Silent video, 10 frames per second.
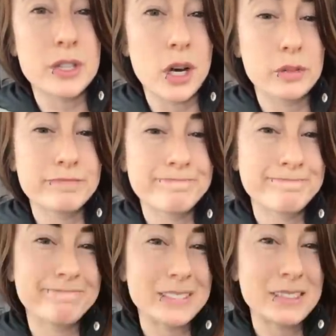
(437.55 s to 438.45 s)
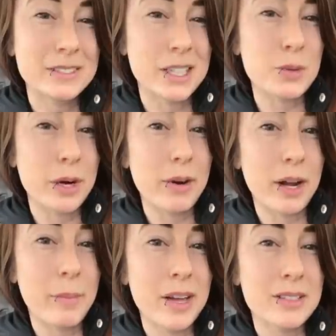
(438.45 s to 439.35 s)
So that's what I
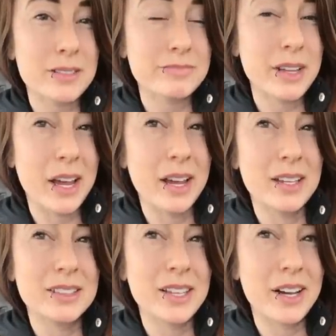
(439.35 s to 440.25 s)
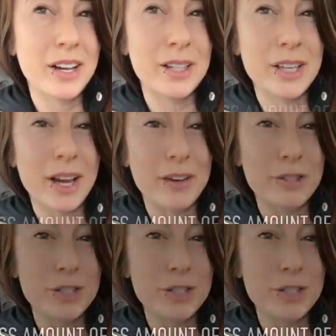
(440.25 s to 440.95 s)
recommend. And uh, yeah,